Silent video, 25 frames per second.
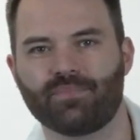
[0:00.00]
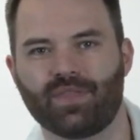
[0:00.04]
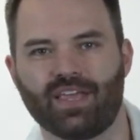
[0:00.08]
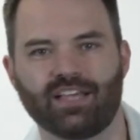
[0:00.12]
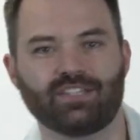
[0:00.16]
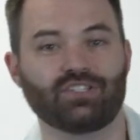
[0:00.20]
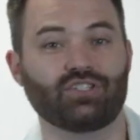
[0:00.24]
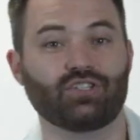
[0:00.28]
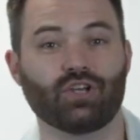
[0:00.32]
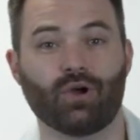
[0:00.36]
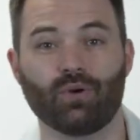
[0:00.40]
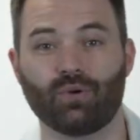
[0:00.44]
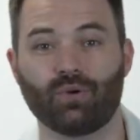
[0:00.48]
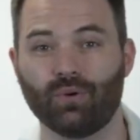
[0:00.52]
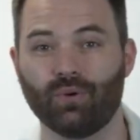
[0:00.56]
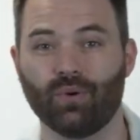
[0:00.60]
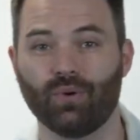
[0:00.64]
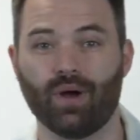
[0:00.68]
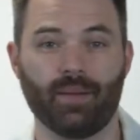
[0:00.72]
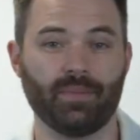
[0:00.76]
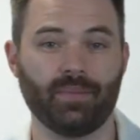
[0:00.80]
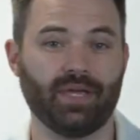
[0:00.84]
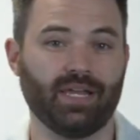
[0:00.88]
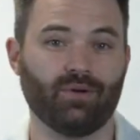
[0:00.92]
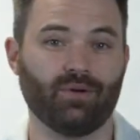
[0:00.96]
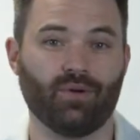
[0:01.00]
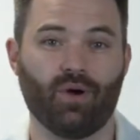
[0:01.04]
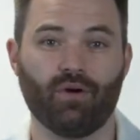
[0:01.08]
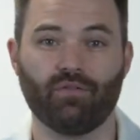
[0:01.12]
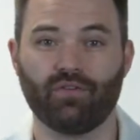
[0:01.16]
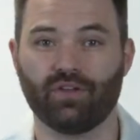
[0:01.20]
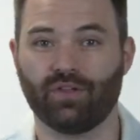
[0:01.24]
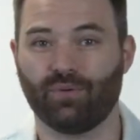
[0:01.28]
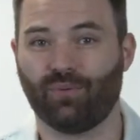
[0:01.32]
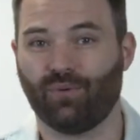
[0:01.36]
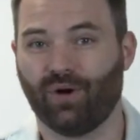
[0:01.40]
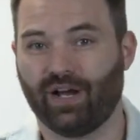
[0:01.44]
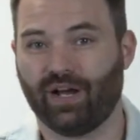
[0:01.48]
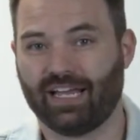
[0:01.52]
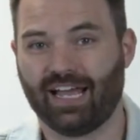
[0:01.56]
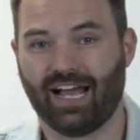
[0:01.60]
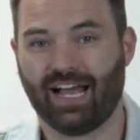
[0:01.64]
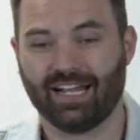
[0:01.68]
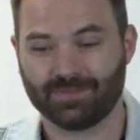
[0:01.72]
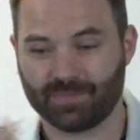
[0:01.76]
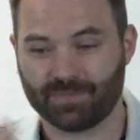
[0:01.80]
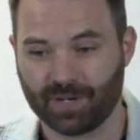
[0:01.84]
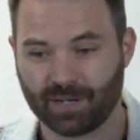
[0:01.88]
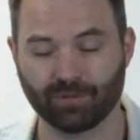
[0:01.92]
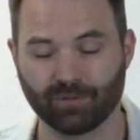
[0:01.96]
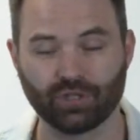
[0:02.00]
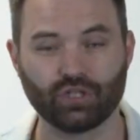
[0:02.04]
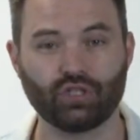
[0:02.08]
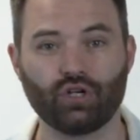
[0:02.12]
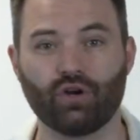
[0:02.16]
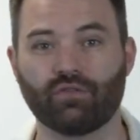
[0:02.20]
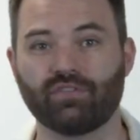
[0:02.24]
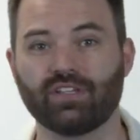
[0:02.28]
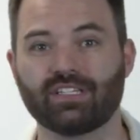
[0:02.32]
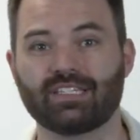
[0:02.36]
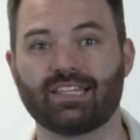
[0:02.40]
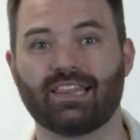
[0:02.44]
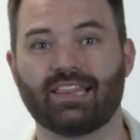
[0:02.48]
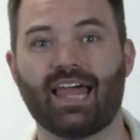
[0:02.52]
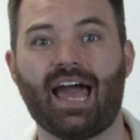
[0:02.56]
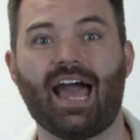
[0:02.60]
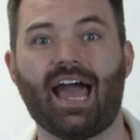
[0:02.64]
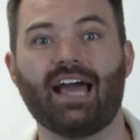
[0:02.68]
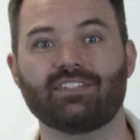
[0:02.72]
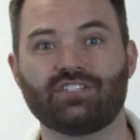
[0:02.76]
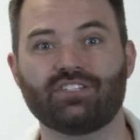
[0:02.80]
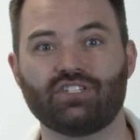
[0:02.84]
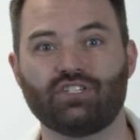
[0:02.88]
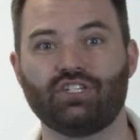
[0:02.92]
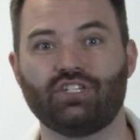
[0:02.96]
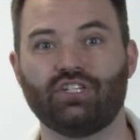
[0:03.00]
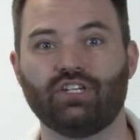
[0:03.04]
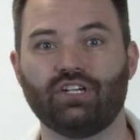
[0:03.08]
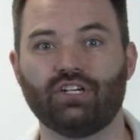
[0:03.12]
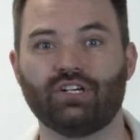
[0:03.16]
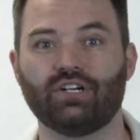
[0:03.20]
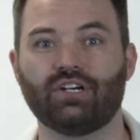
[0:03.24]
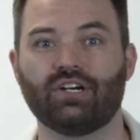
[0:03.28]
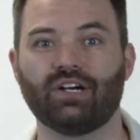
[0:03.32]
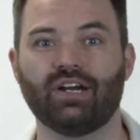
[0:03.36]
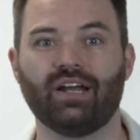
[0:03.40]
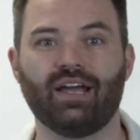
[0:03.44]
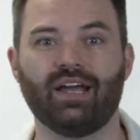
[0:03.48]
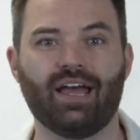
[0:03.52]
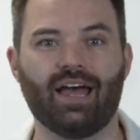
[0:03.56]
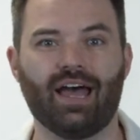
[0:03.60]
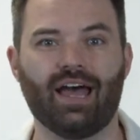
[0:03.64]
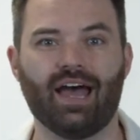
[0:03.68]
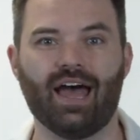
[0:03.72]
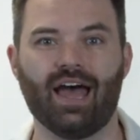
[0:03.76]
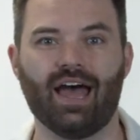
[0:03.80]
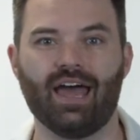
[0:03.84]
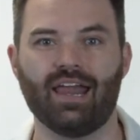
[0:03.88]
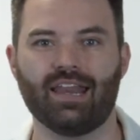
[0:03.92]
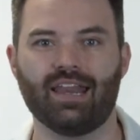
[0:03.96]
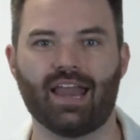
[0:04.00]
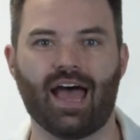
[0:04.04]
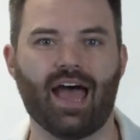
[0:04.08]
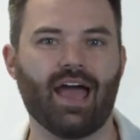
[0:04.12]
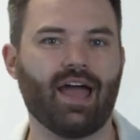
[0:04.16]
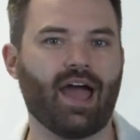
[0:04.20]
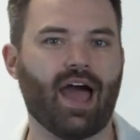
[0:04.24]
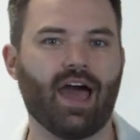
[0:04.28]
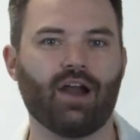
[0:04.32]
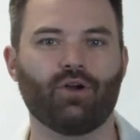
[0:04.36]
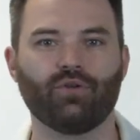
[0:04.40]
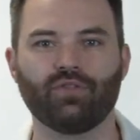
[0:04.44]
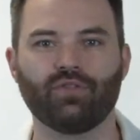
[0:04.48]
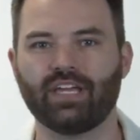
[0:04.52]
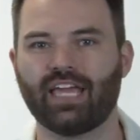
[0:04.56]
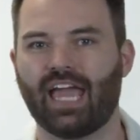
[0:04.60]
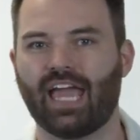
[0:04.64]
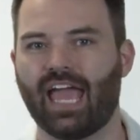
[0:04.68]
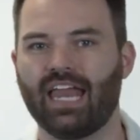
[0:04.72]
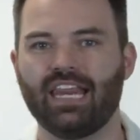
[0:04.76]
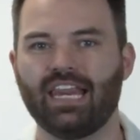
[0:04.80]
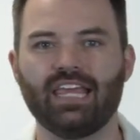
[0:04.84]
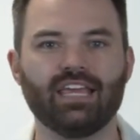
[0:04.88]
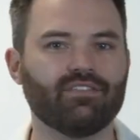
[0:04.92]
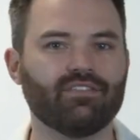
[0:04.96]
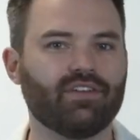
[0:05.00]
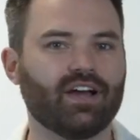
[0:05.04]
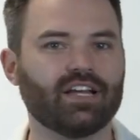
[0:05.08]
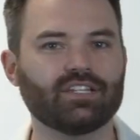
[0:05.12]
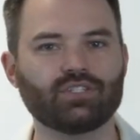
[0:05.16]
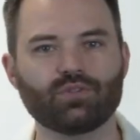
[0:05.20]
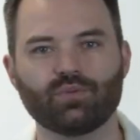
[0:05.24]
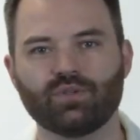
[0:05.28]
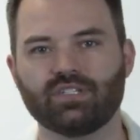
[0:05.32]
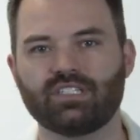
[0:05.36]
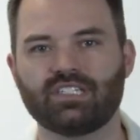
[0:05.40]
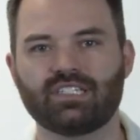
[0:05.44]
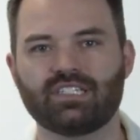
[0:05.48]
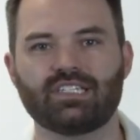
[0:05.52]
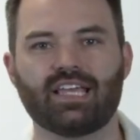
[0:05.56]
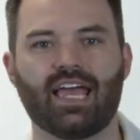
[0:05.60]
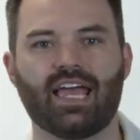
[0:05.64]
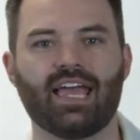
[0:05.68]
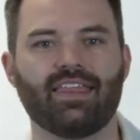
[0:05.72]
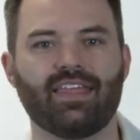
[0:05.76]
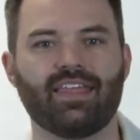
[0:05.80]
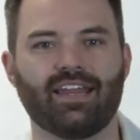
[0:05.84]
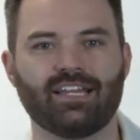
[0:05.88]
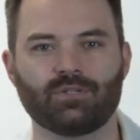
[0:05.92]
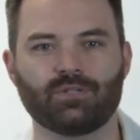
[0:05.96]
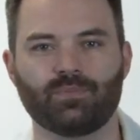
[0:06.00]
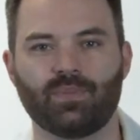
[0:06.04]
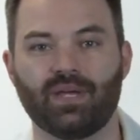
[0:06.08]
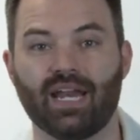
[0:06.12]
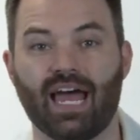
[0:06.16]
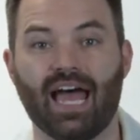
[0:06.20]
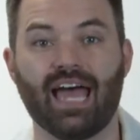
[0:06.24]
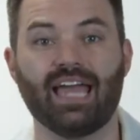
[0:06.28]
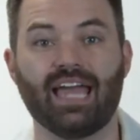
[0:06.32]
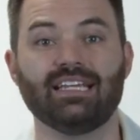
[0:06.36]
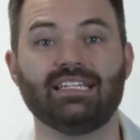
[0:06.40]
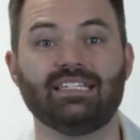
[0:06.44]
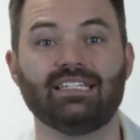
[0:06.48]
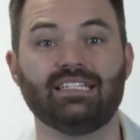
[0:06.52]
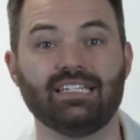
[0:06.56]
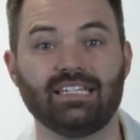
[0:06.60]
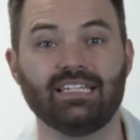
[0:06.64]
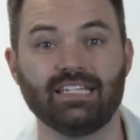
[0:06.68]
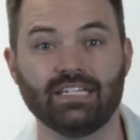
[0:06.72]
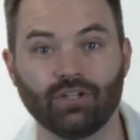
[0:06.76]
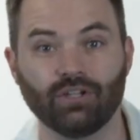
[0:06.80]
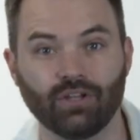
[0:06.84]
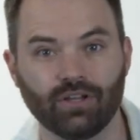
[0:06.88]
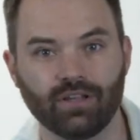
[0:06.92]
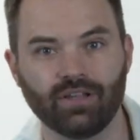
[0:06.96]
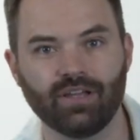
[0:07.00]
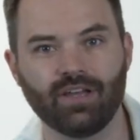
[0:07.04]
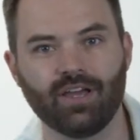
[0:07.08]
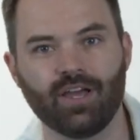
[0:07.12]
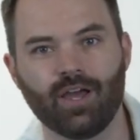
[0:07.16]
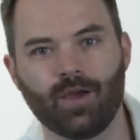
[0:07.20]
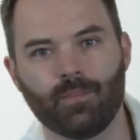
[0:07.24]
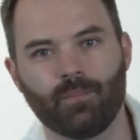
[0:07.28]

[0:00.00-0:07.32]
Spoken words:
It's so cool. I mean, what God's been able to do over this last year, I don't think any of us would say that it's been ideal,